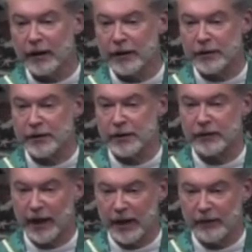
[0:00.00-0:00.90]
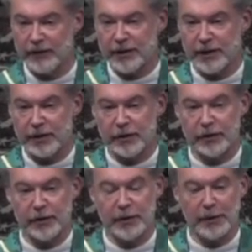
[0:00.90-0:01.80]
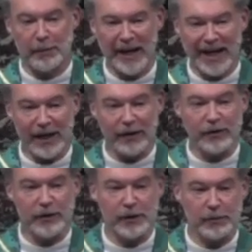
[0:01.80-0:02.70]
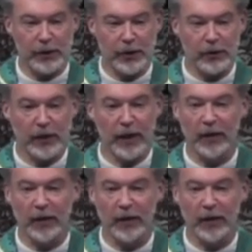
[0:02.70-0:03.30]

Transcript: years of conversation, debate, dispute,